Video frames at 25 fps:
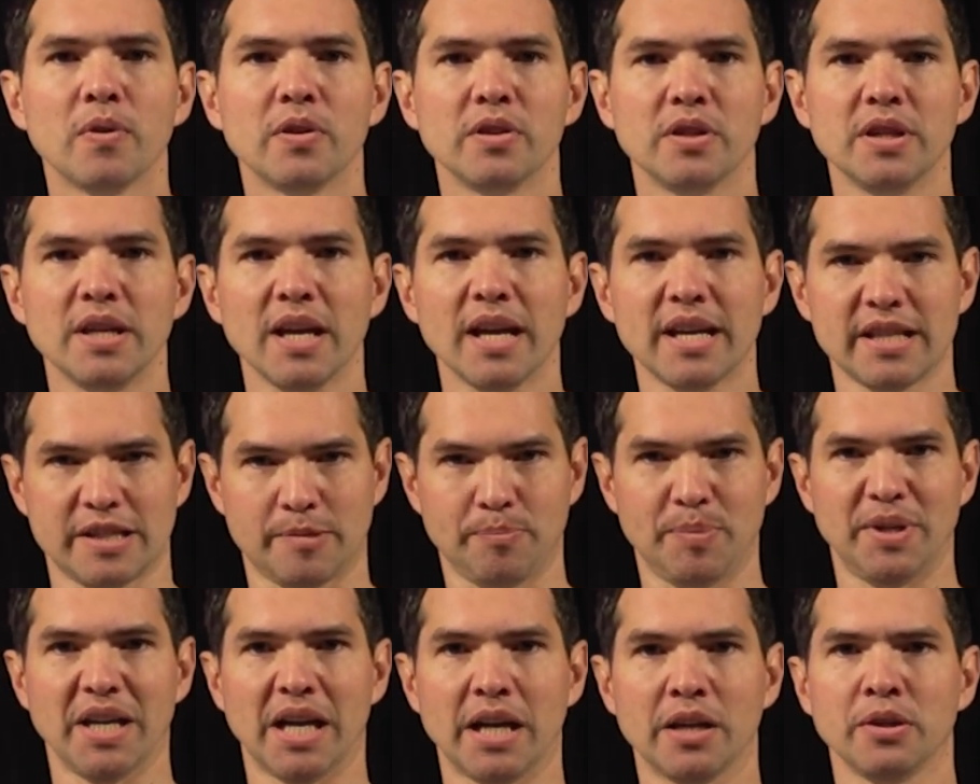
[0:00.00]
The
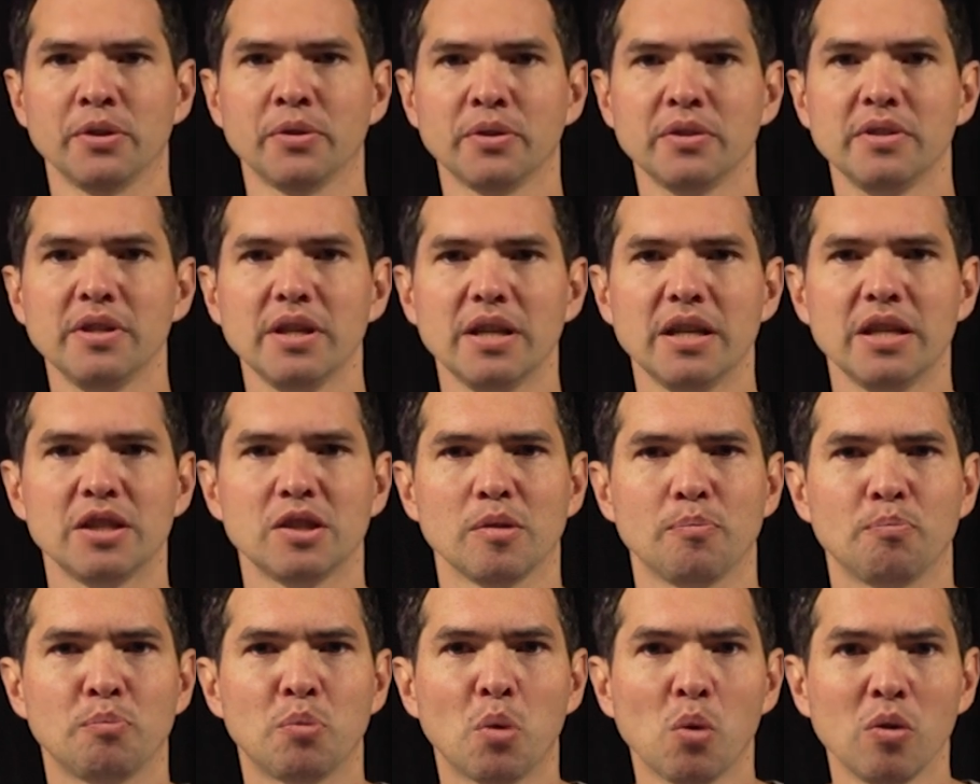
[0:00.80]
SpiNode is
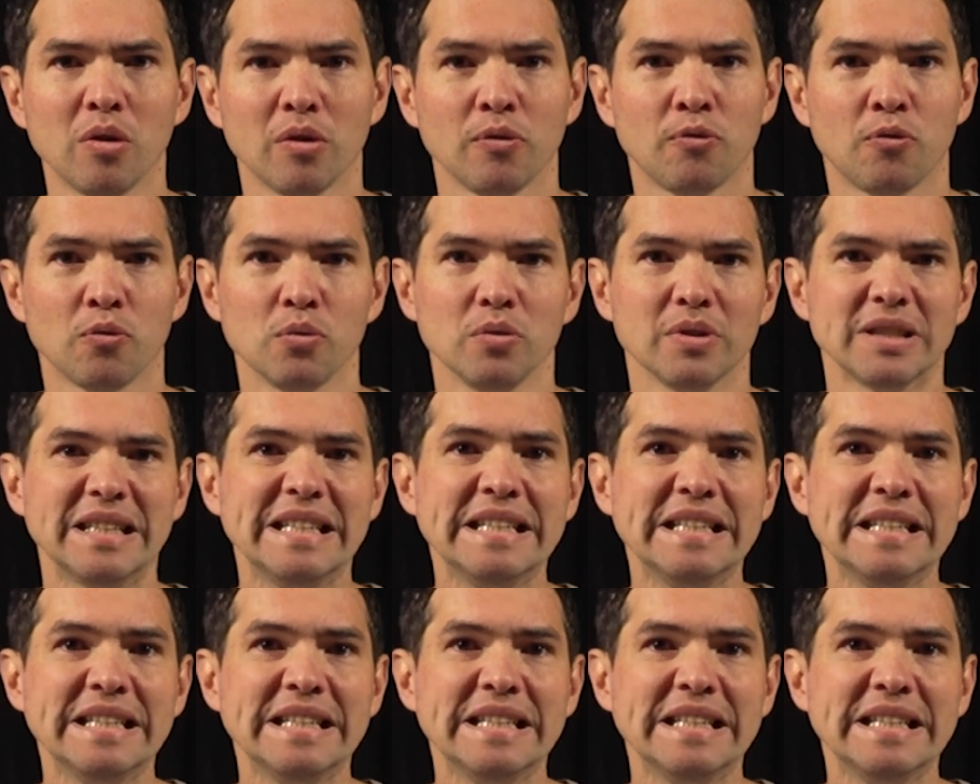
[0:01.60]
a powerful,